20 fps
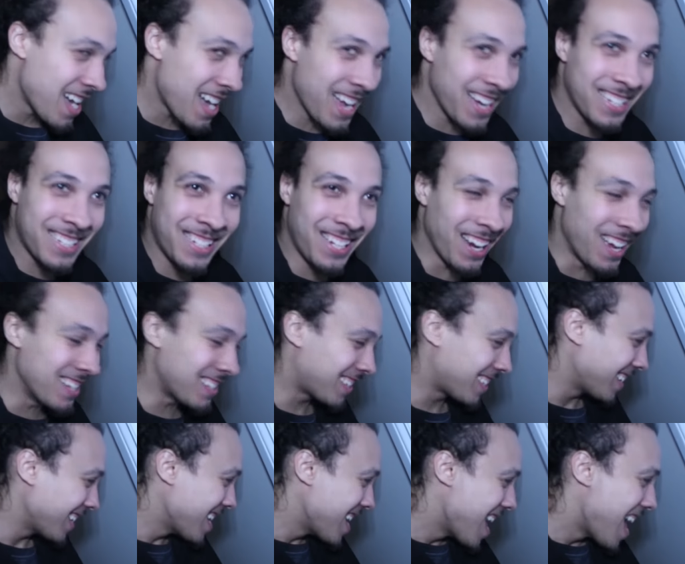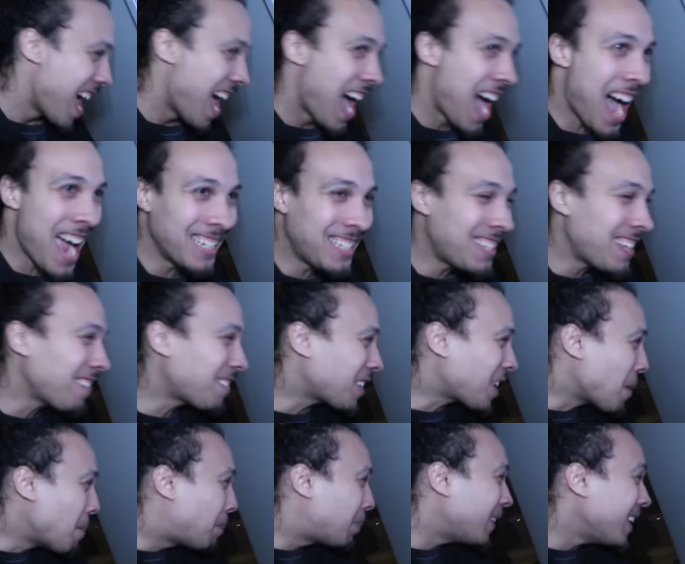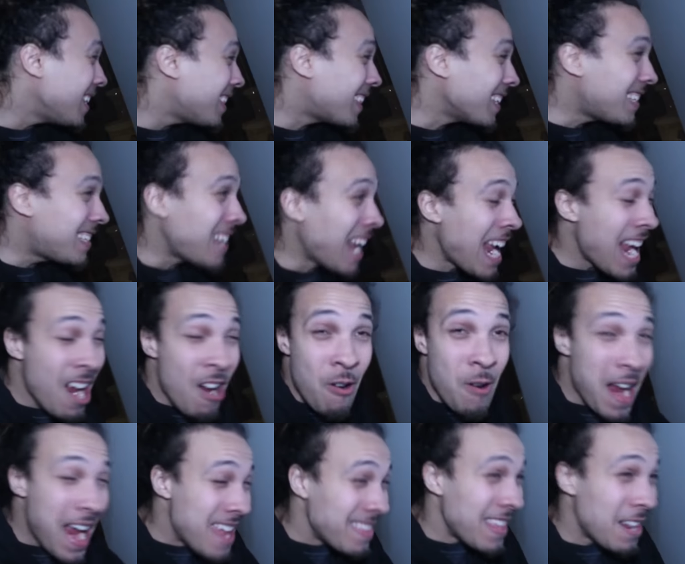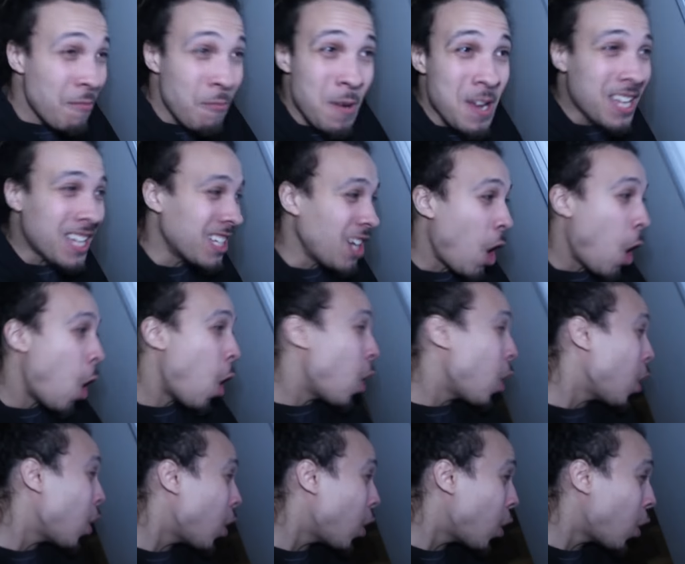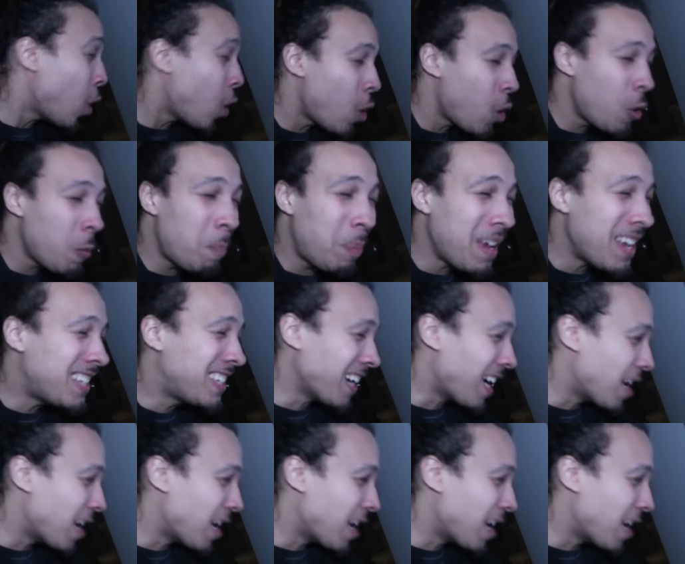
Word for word: I just, I just have to complete the dare and then we can all be